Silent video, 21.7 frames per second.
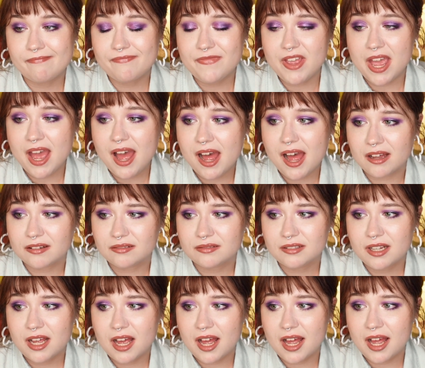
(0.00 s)
yeah
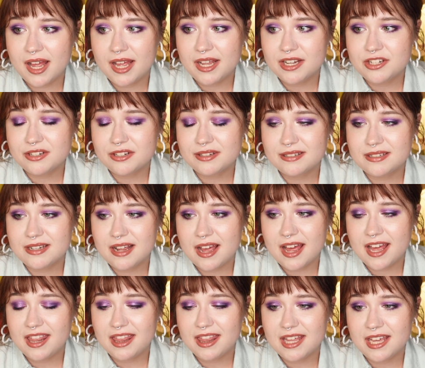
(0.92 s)
i just
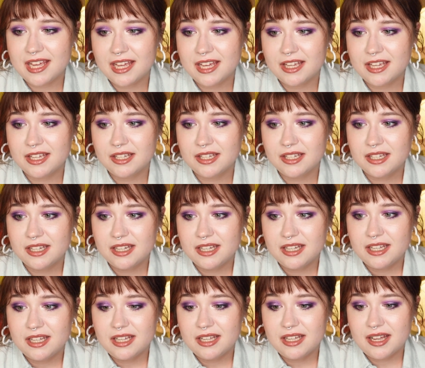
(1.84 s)
i think
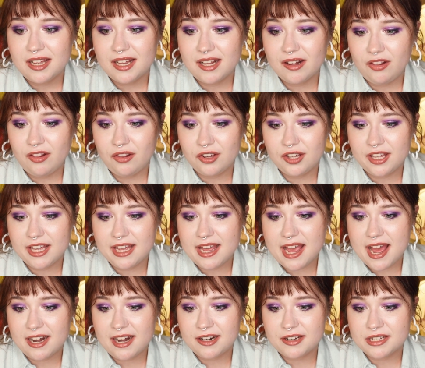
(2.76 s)

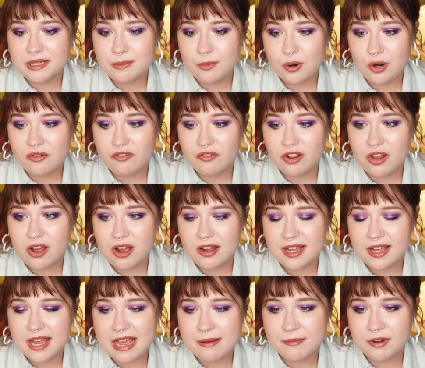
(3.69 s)
looking at it as more of a
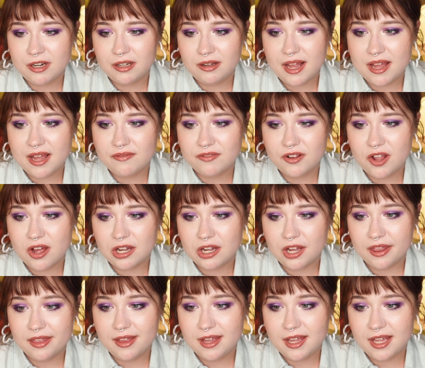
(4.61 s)
long game and a
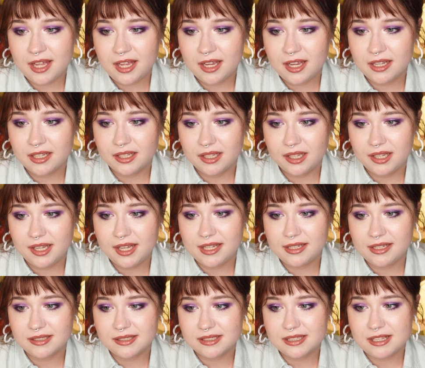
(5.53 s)
lifelong thing
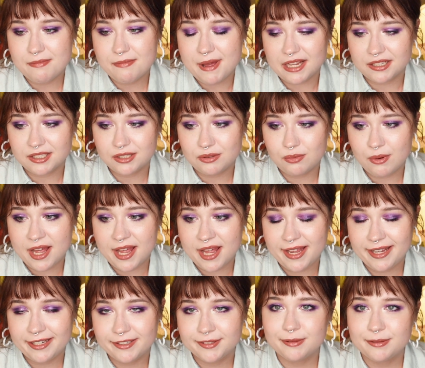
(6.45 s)
is the best
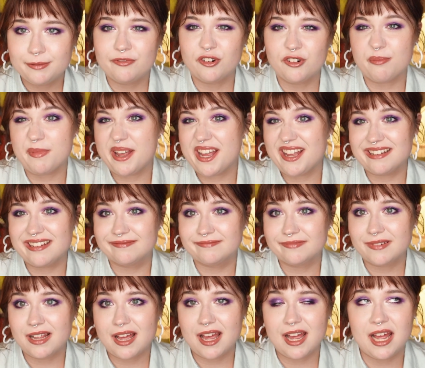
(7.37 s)
way for me
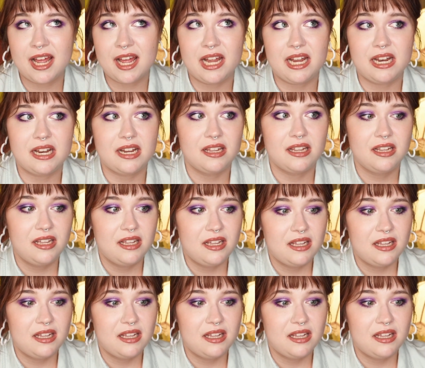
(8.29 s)
and